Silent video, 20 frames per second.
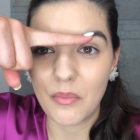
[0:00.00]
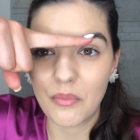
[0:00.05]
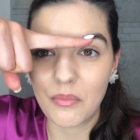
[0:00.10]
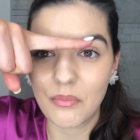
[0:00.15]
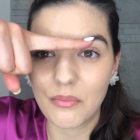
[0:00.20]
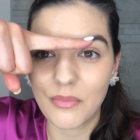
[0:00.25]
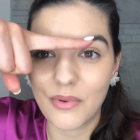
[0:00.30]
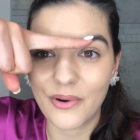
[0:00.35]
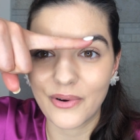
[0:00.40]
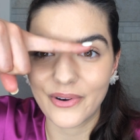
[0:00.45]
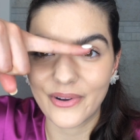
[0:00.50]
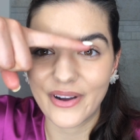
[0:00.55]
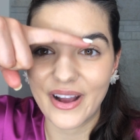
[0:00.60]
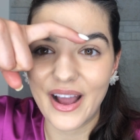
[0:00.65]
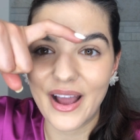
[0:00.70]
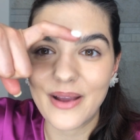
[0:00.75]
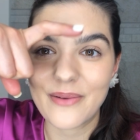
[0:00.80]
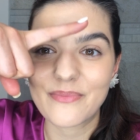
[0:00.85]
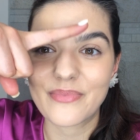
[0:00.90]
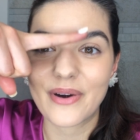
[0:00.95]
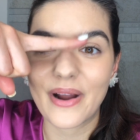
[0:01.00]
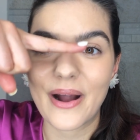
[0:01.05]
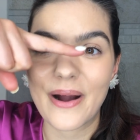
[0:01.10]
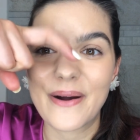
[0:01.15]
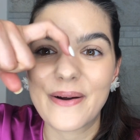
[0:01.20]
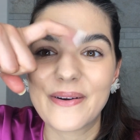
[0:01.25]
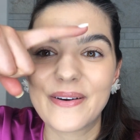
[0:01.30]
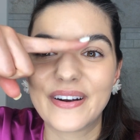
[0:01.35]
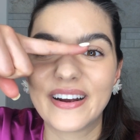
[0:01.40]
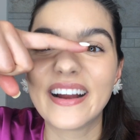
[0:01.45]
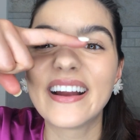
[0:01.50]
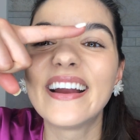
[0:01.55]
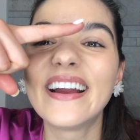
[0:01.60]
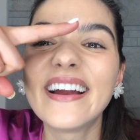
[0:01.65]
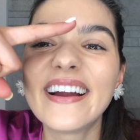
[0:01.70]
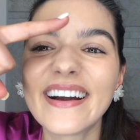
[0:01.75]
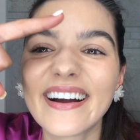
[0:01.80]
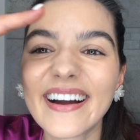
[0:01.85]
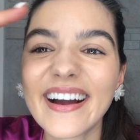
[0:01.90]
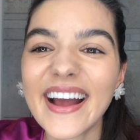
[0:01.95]
mono eyebrow and
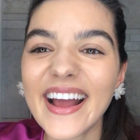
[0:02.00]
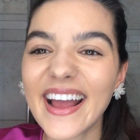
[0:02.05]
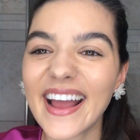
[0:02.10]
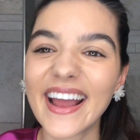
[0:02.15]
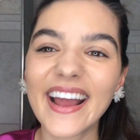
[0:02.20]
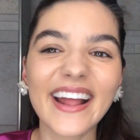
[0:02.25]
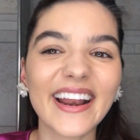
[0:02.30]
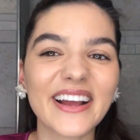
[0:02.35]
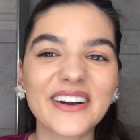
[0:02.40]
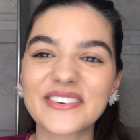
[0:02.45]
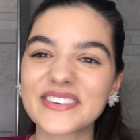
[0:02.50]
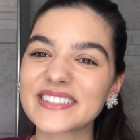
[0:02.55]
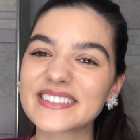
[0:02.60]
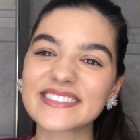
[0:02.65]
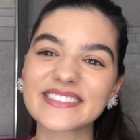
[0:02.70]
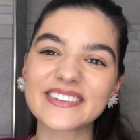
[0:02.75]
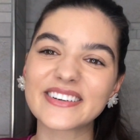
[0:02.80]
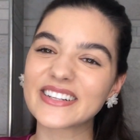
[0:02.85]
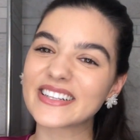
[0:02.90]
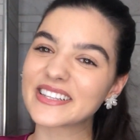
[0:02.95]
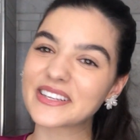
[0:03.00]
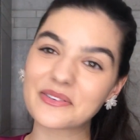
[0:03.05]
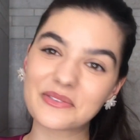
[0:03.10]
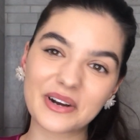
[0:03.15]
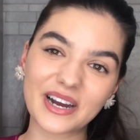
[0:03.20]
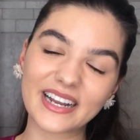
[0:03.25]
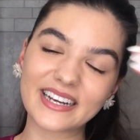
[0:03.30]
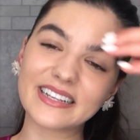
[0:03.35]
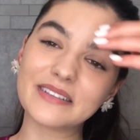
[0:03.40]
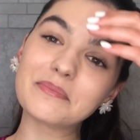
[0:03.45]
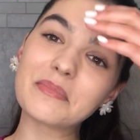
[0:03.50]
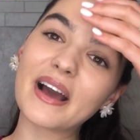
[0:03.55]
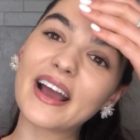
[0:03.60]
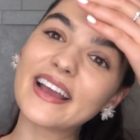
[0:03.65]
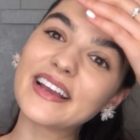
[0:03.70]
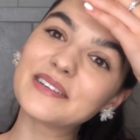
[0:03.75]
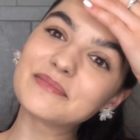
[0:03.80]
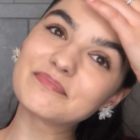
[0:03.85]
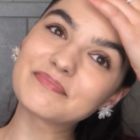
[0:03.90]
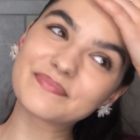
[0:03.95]
I was the only one in
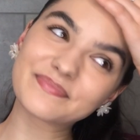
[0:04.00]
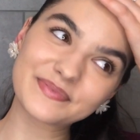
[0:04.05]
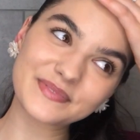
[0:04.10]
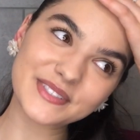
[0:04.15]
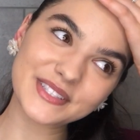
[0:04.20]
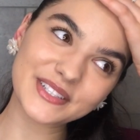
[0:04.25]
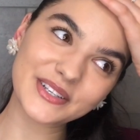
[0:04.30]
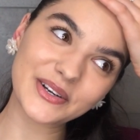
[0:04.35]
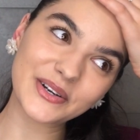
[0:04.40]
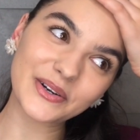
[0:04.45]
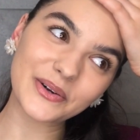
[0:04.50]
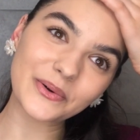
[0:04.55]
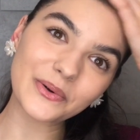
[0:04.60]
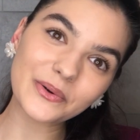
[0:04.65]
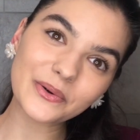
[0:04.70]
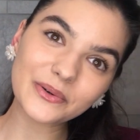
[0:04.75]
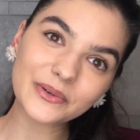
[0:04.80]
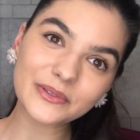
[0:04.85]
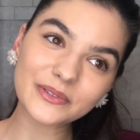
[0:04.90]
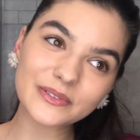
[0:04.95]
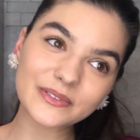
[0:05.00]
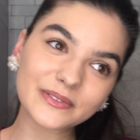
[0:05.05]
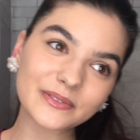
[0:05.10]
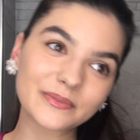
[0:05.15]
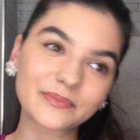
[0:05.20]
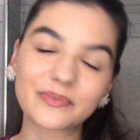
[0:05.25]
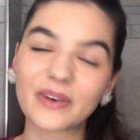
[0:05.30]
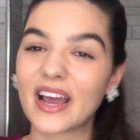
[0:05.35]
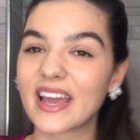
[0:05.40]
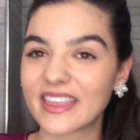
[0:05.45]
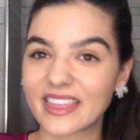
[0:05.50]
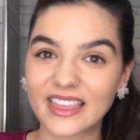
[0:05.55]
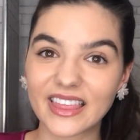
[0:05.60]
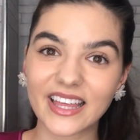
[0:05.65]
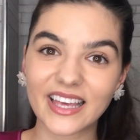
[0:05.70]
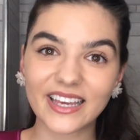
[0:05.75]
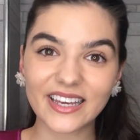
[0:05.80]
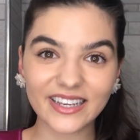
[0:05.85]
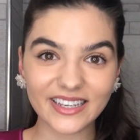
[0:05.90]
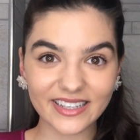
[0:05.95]
my school, I
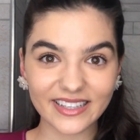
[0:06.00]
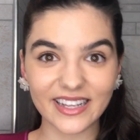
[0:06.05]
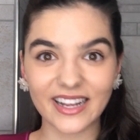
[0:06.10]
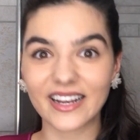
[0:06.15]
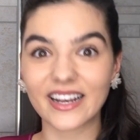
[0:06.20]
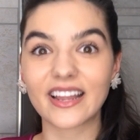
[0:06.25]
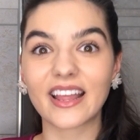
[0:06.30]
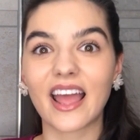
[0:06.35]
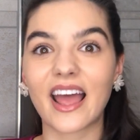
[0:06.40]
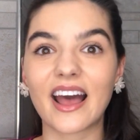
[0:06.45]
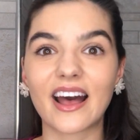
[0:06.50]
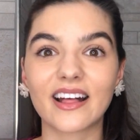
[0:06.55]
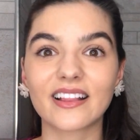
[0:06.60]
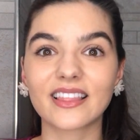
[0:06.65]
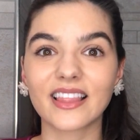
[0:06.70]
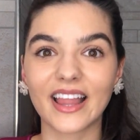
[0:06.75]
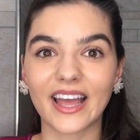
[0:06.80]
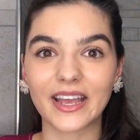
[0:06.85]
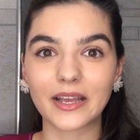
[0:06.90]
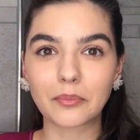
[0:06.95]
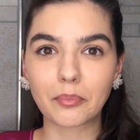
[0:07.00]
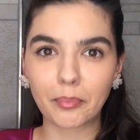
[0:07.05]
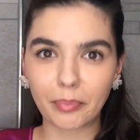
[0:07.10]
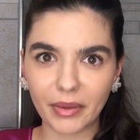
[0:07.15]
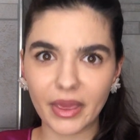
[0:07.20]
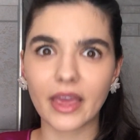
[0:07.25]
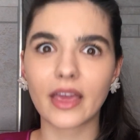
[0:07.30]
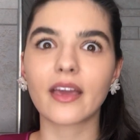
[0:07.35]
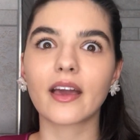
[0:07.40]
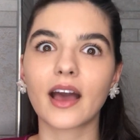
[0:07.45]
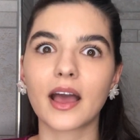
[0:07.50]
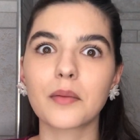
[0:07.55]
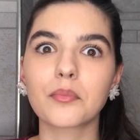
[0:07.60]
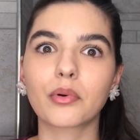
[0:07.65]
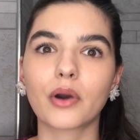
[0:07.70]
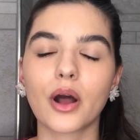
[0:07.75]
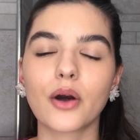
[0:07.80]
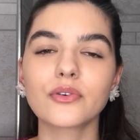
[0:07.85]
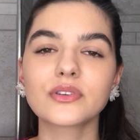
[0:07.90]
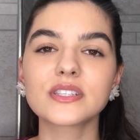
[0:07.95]
think, that had like big
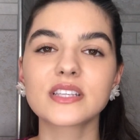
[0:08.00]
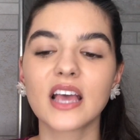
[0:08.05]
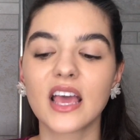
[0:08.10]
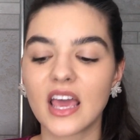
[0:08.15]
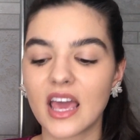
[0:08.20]
eyebrows.